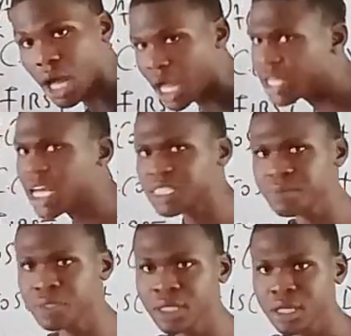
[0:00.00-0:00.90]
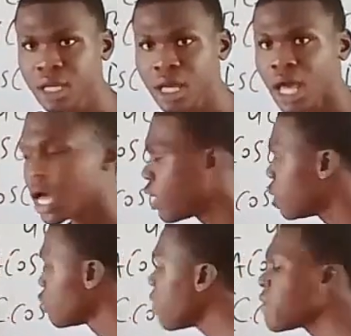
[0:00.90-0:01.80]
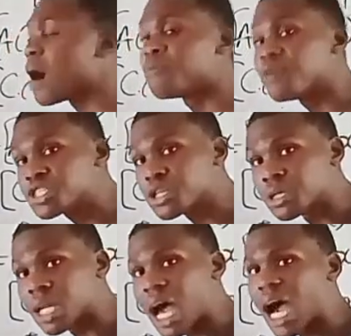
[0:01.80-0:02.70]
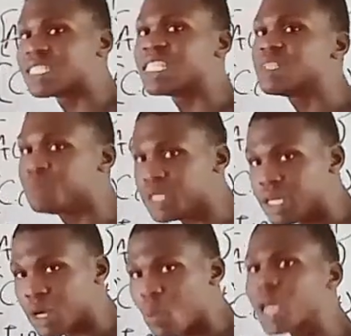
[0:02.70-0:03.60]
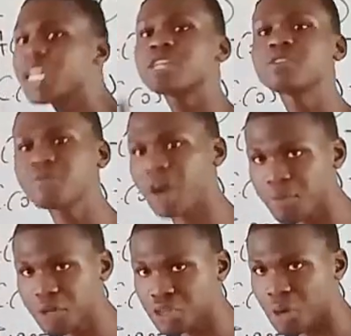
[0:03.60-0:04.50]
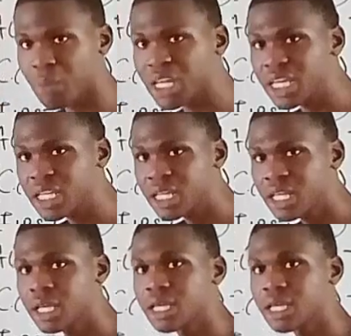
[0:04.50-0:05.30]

Are you getting me? No vibration at this b. When there's no vibration, meaning